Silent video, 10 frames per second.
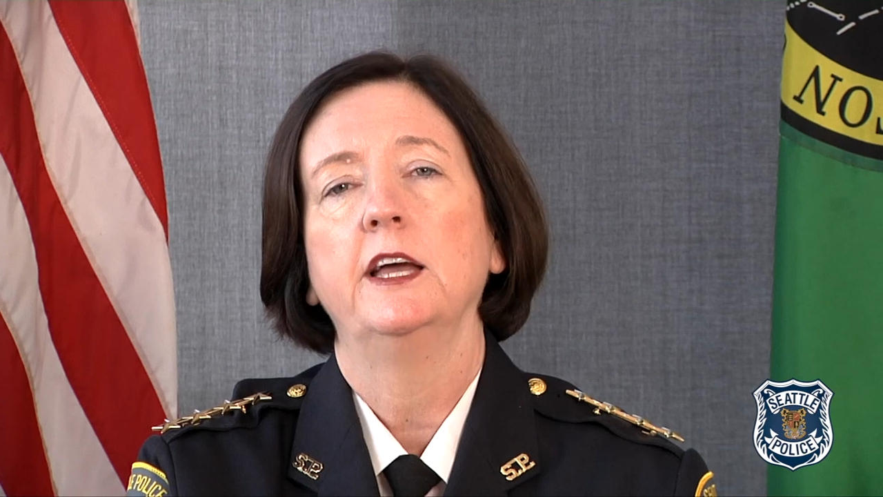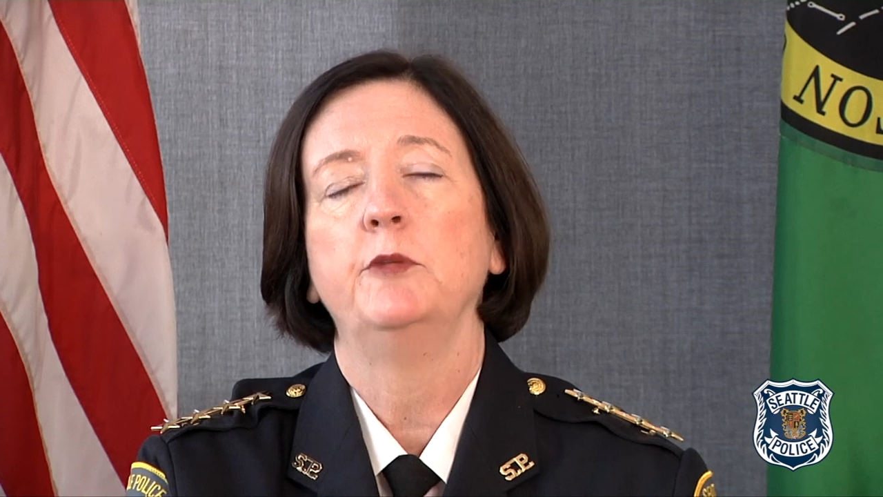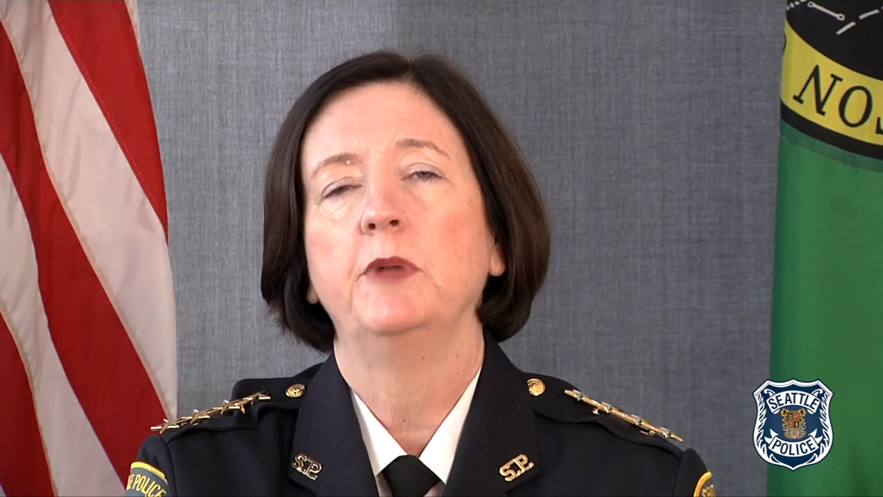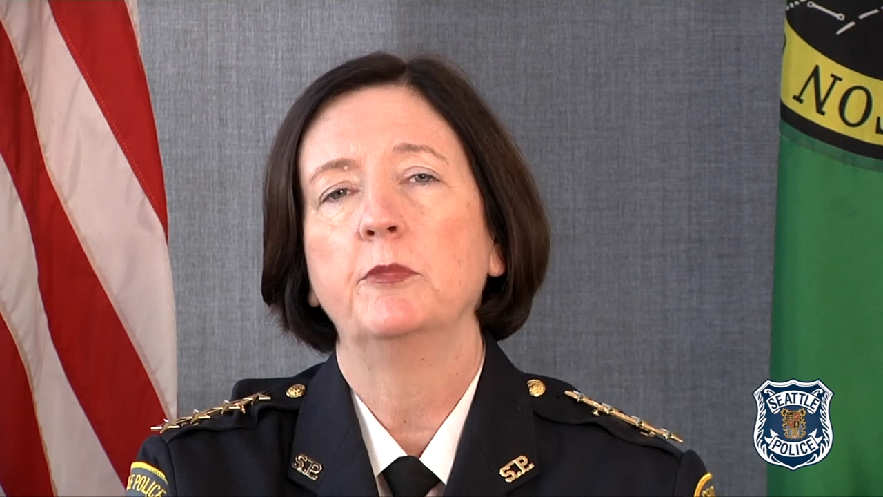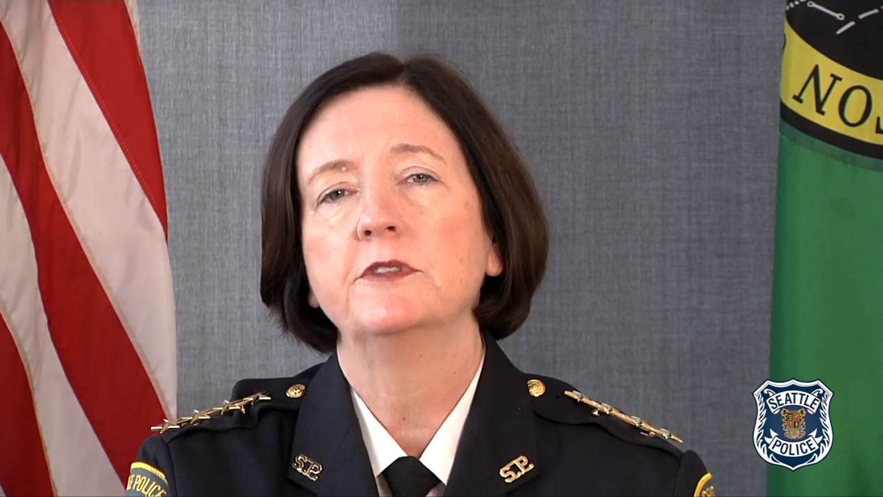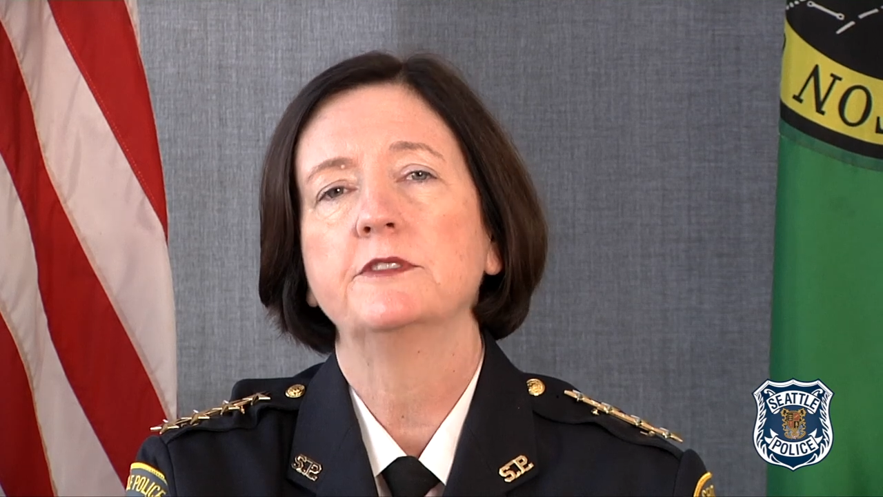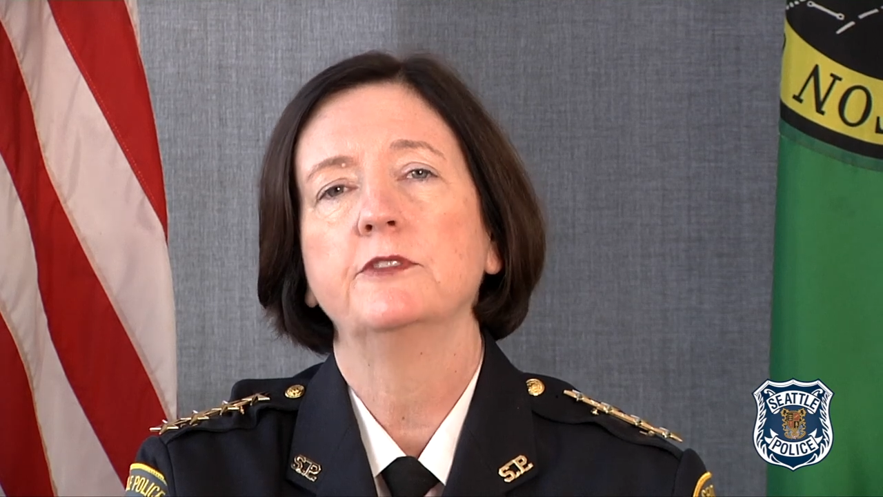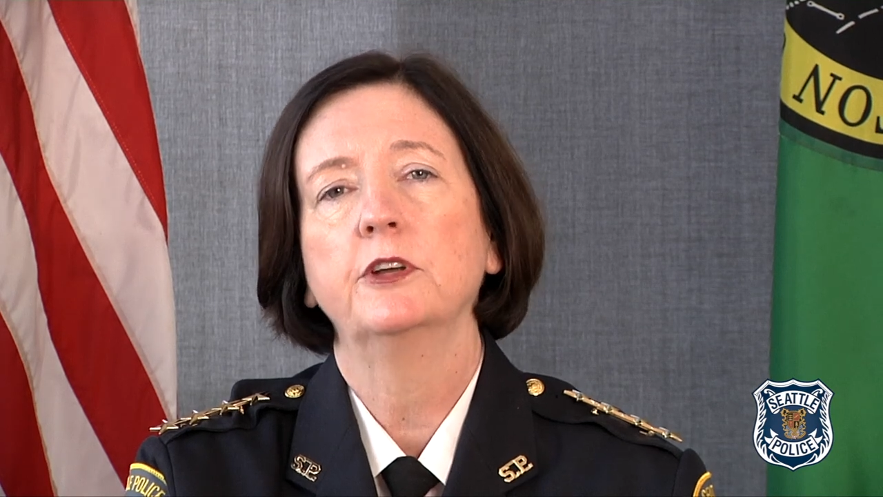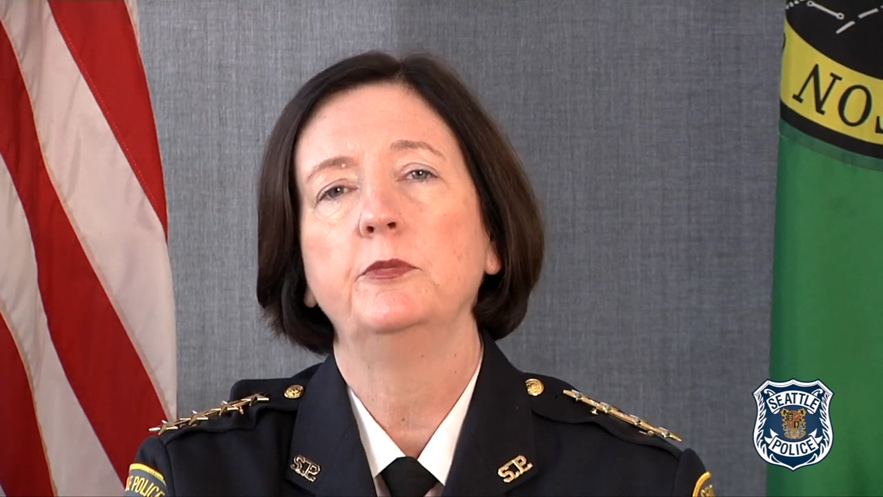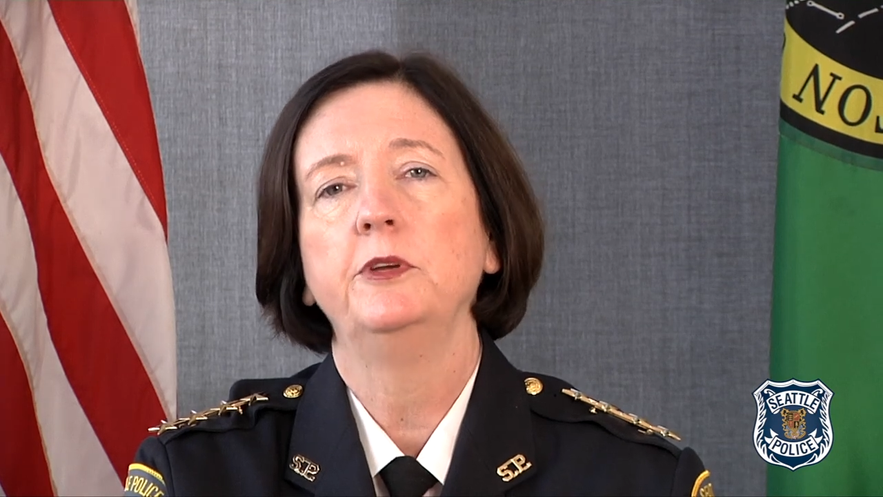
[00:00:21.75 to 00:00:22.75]
and members of
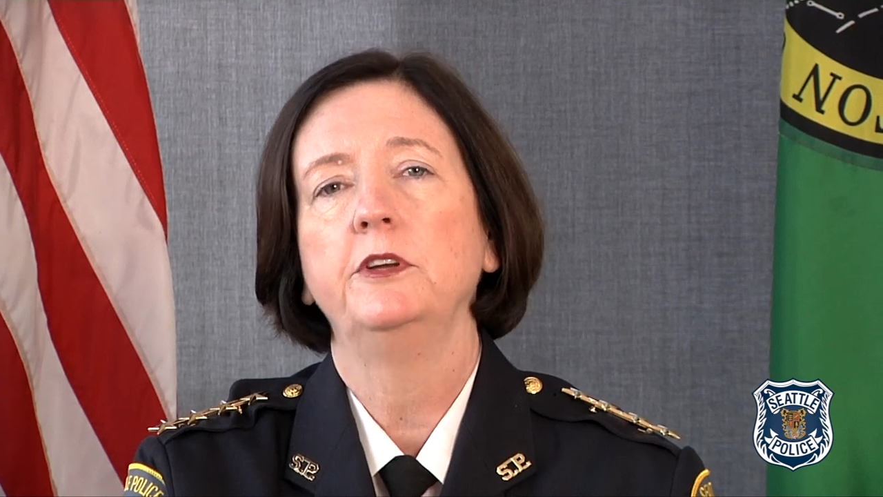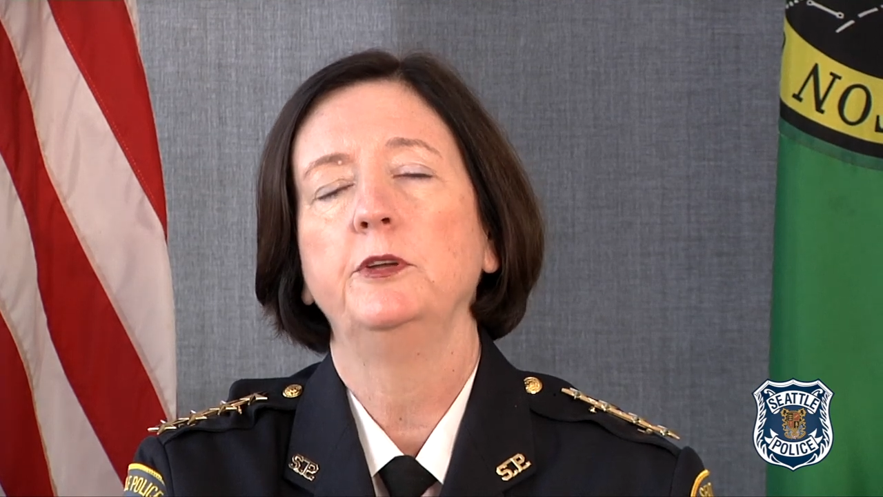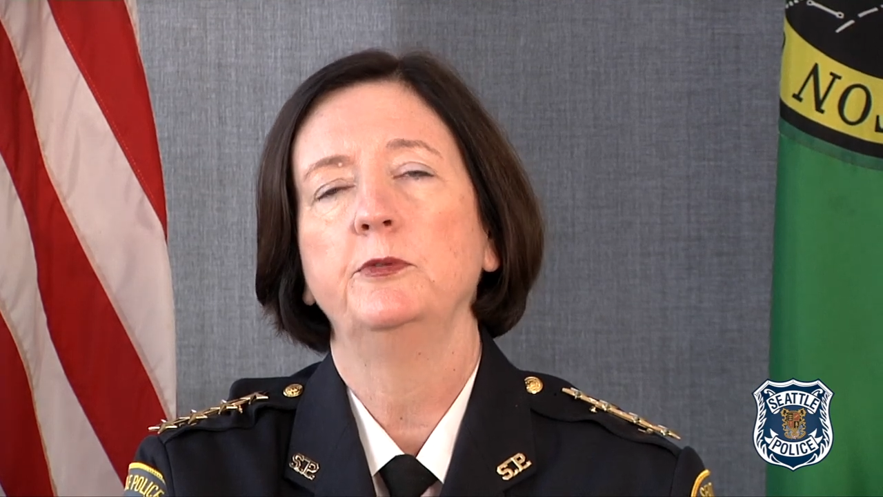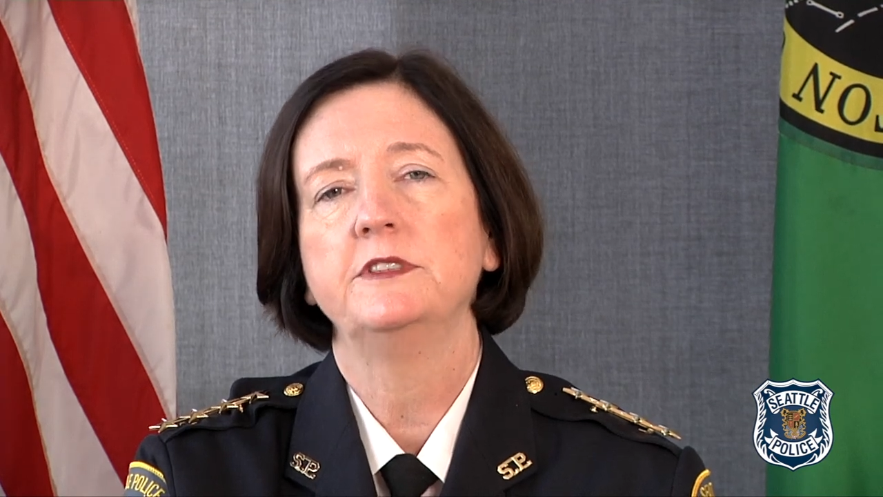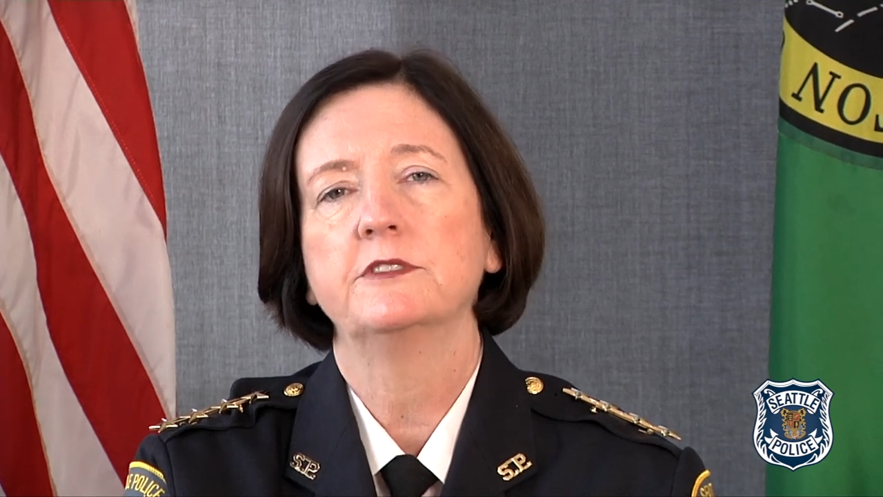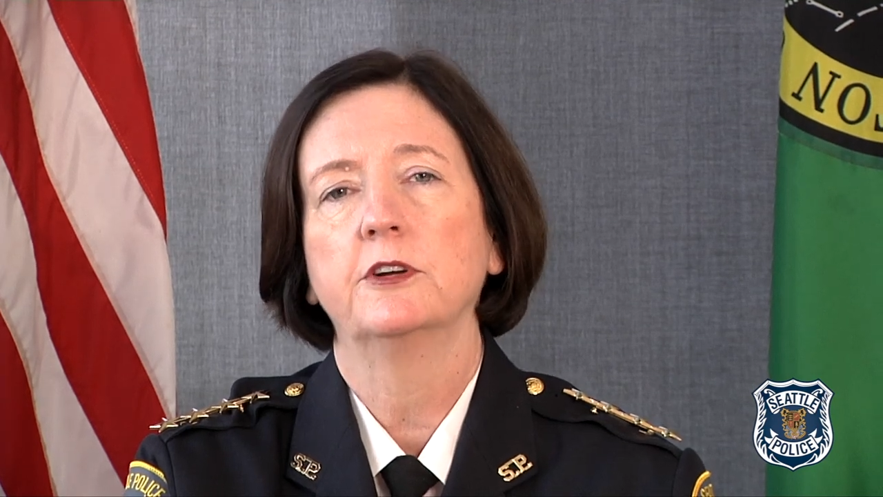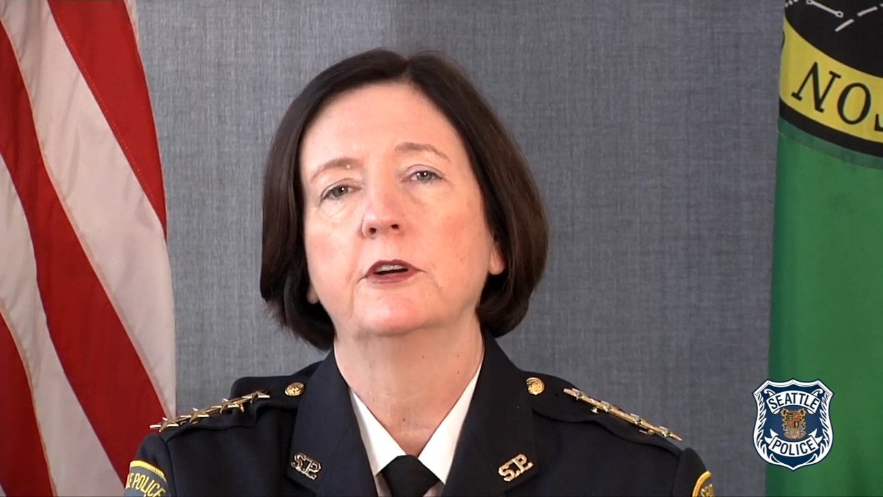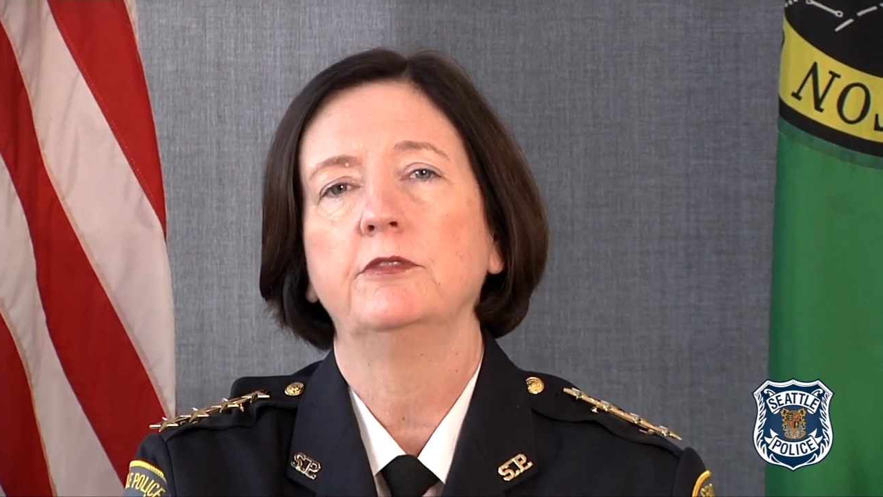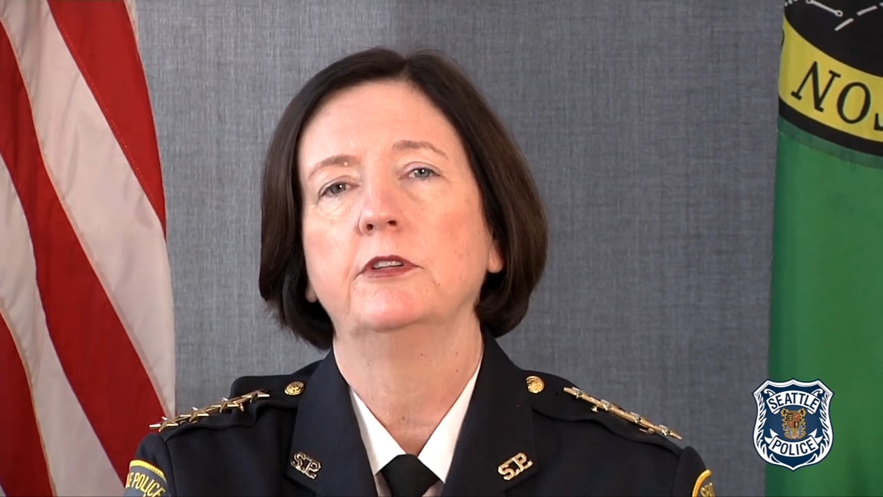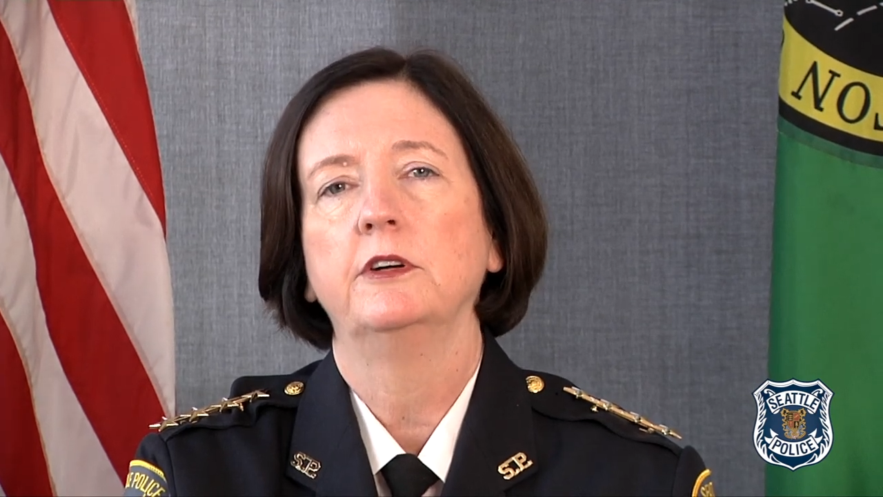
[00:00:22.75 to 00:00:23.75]
the community we
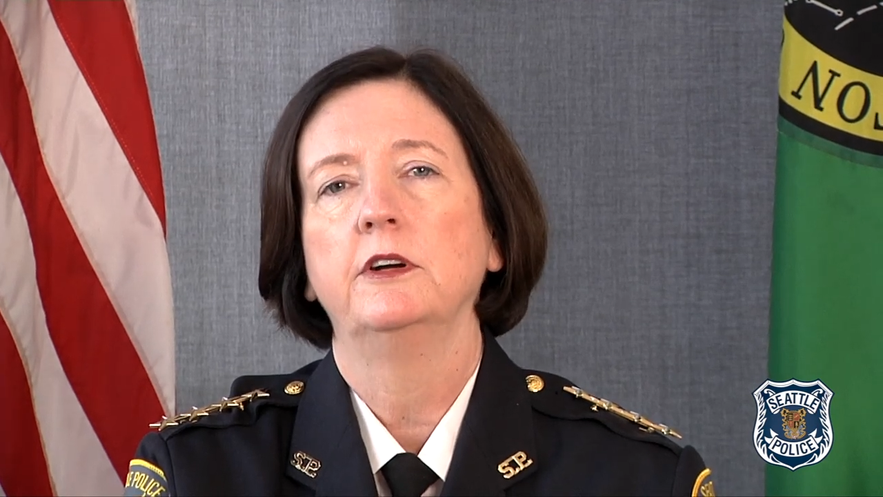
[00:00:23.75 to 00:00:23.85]
serve.